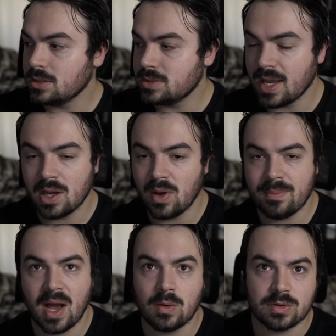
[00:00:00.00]
take away
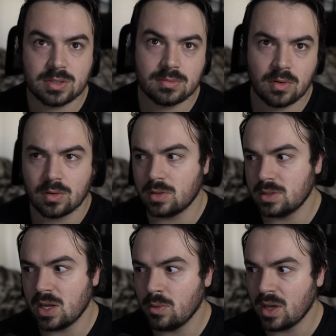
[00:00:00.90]
powers or
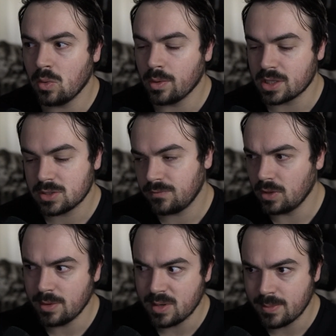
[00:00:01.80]
take away quirks for a
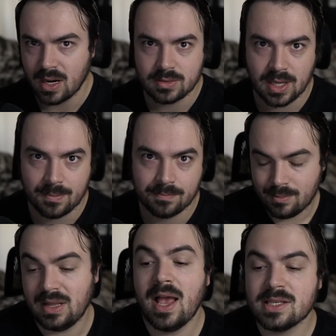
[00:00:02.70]
limited amount of time.
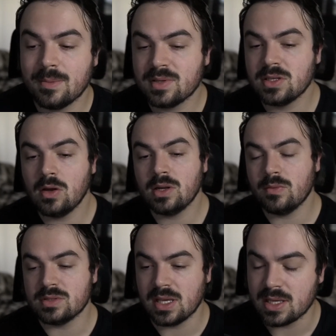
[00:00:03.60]
The last episode, it
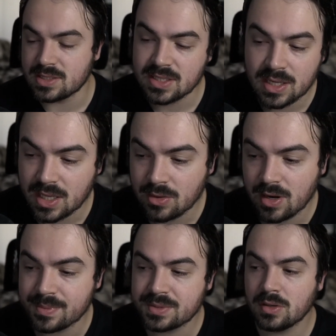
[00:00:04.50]
was a Sun Eater
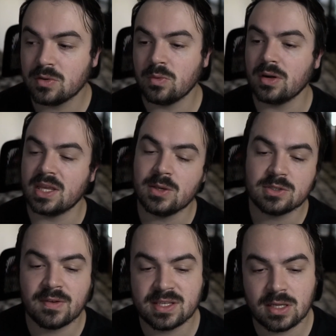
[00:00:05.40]
episode where he was
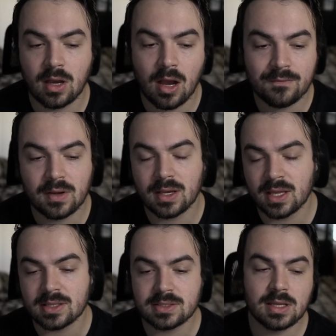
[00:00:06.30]
facing off
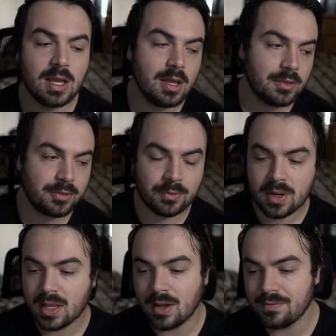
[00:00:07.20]
against
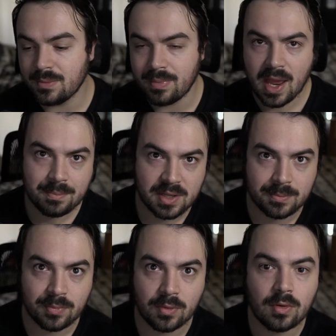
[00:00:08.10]
three of the bad
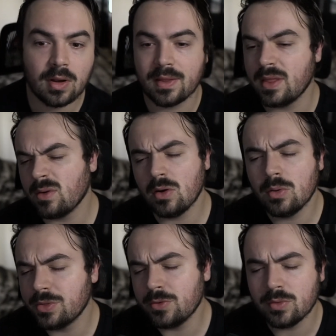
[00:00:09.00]
people, and they were
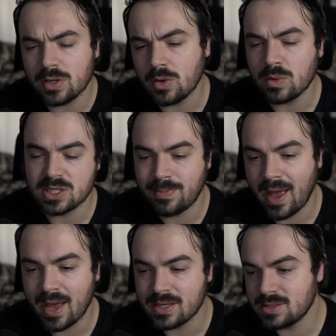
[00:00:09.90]
going through, you know, his
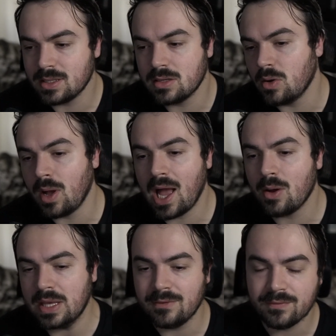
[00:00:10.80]
past and, you know,
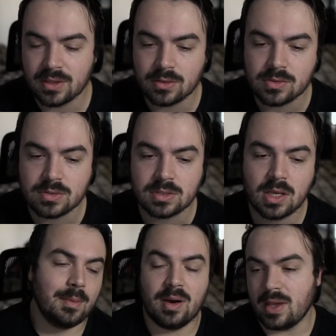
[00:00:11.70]
how he feels
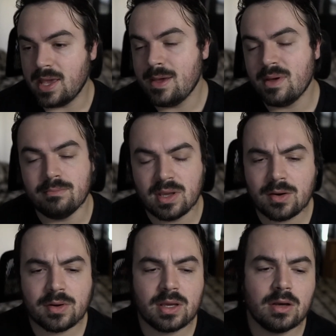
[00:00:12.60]
about him and
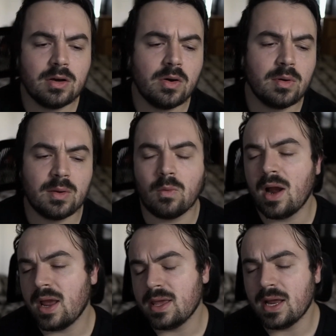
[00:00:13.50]
Mirio and
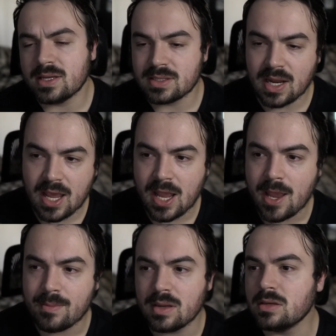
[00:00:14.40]
why he got his
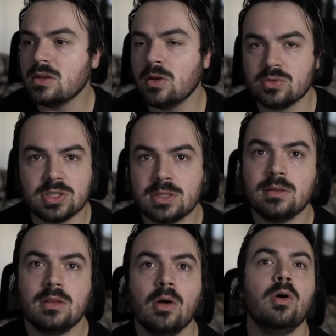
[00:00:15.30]
name and, you know, just
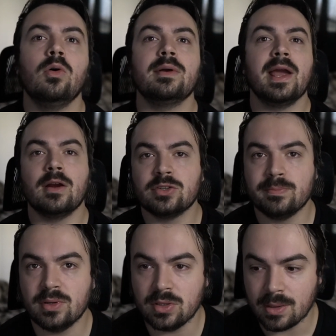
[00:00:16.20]
the whole character
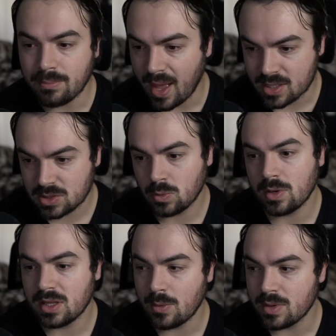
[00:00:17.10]
building
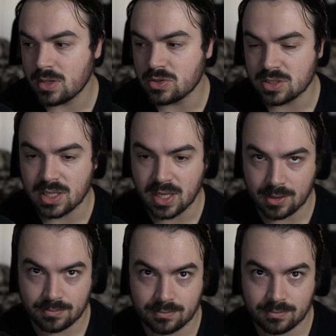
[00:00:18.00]
backstory that we usually get.